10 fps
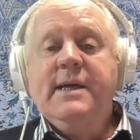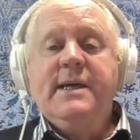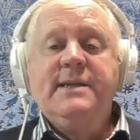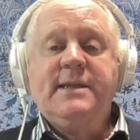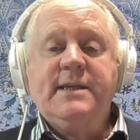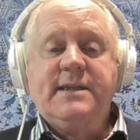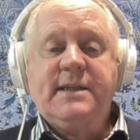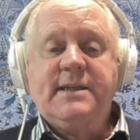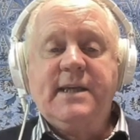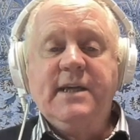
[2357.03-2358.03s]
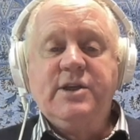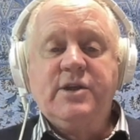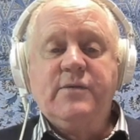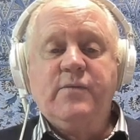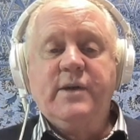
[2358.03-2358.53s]
is this
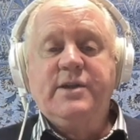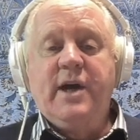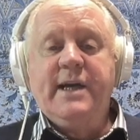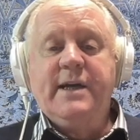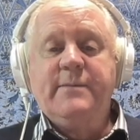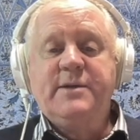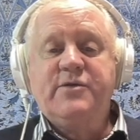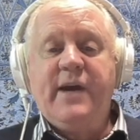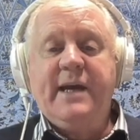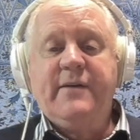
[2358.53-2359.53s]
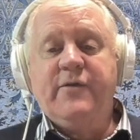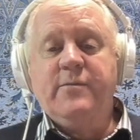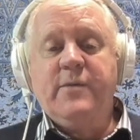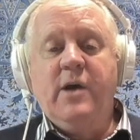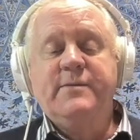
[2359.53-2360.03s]
distinction which I can abstract
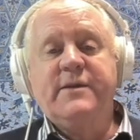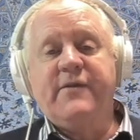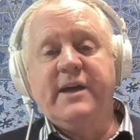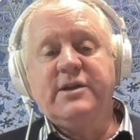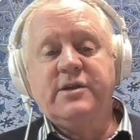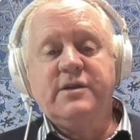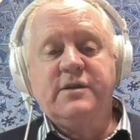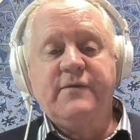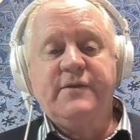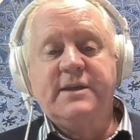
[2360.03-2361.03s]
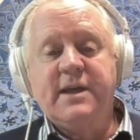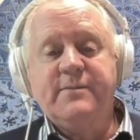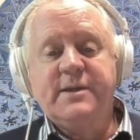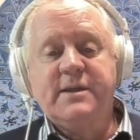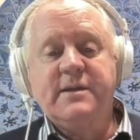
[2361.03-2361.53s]
from observations of the
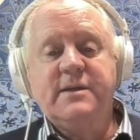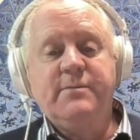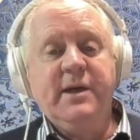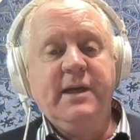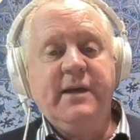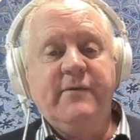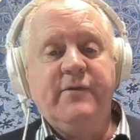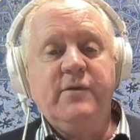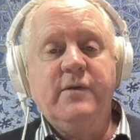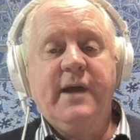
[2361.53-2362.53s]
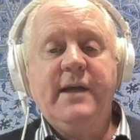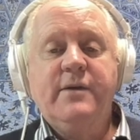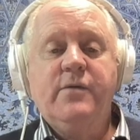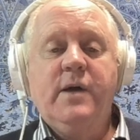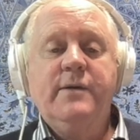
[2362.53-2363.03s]
substance meaningful, end
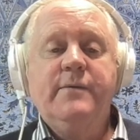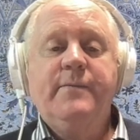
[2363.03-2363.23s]
quote.